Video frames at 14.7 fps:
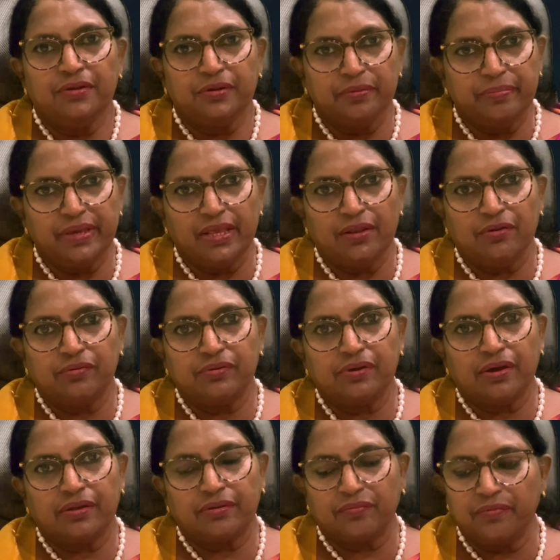to be alone
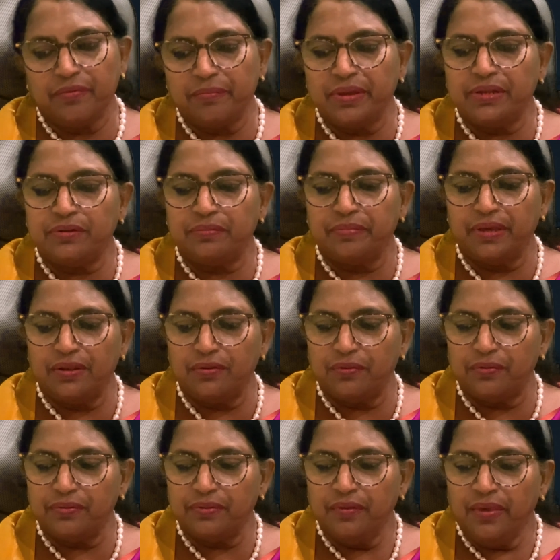or women to be
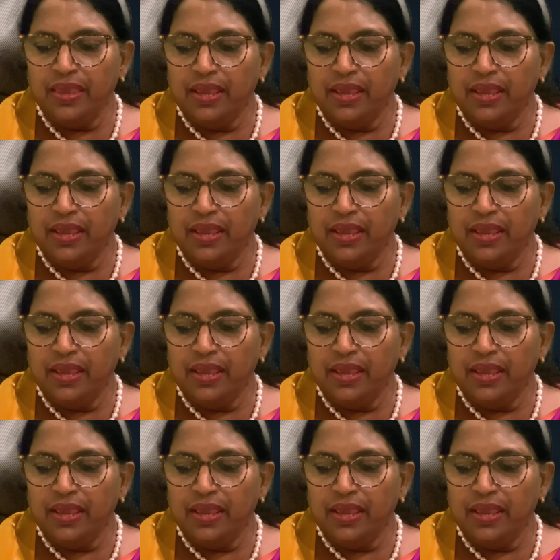alone,